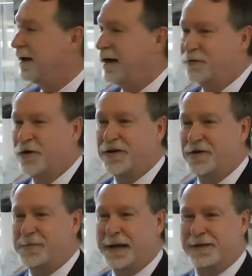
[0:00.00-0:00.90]
I'm not going to
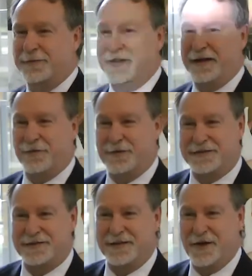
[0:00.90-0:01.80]
do battle with that noise,
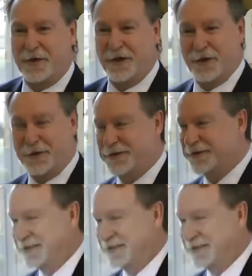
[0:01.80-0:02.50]
because I know what it